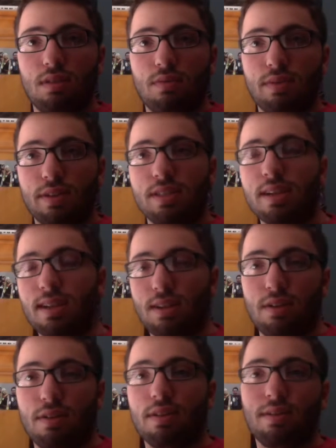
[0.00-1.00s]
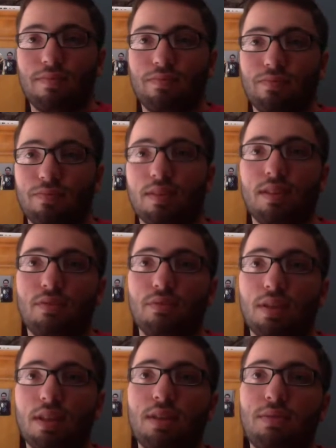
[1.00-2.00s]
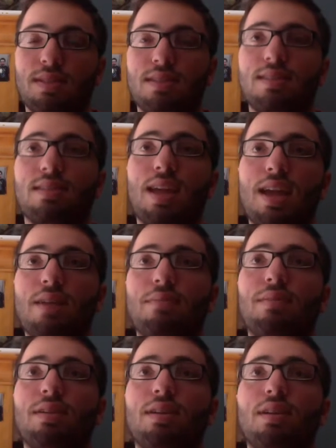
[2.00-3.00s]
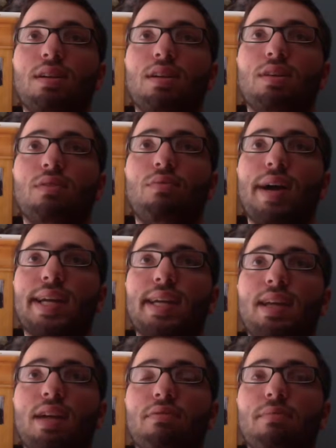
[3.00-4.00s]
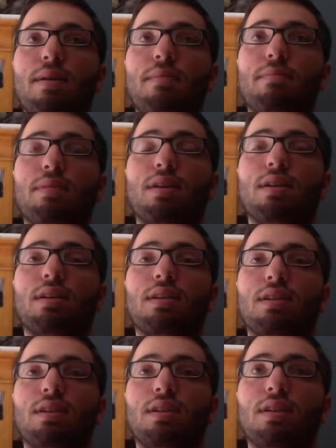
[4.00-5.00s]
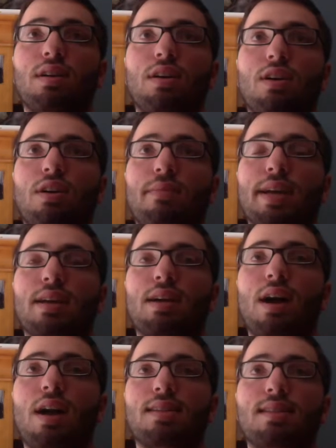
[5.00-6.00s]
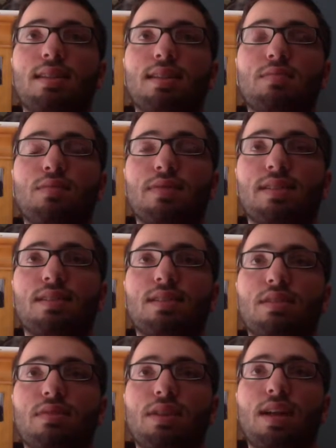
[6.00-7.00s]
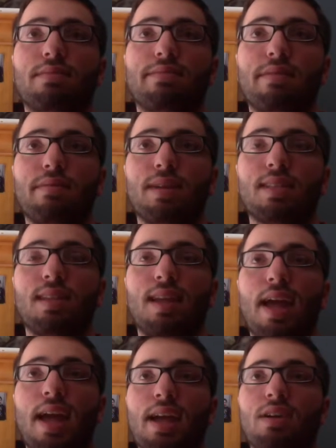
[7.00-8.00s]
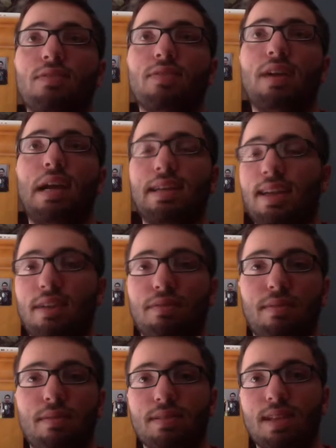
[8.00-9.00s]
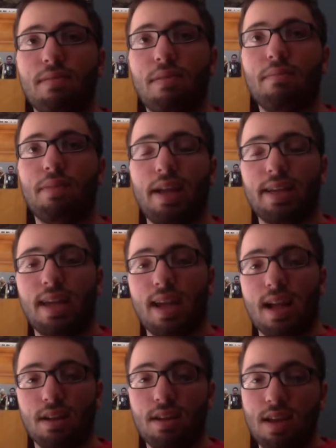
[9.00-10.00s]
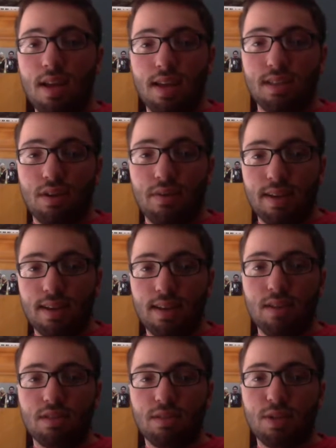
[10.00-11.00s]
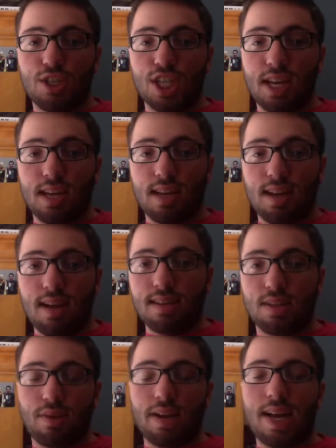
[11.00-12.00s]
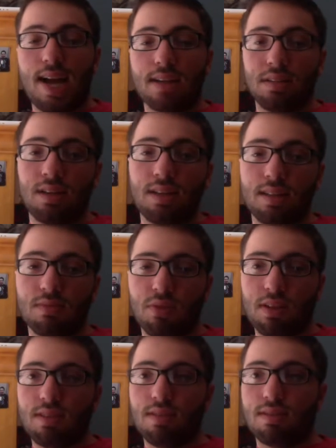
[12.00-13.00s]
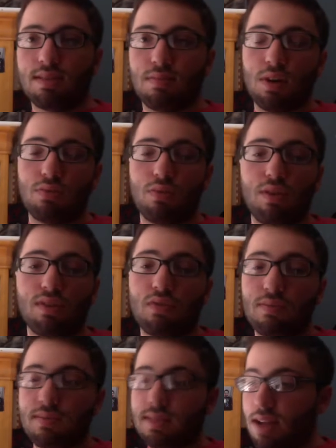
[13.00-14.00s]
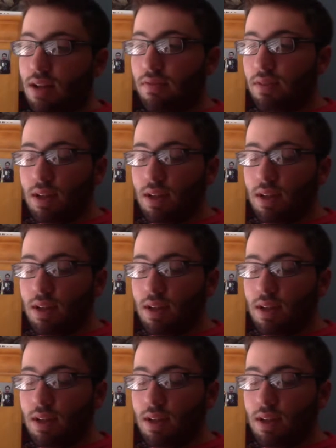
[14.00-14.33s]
What's it called? Really, what's his name? Why can't I remember? Oh my god, he's in this movie, he's in Silver Linings Playbook, he's in The Hangover, I can't remember his name, I'm blanking out. He used to be shitty, and now he's a great actor. He's really doing some good roles for himself.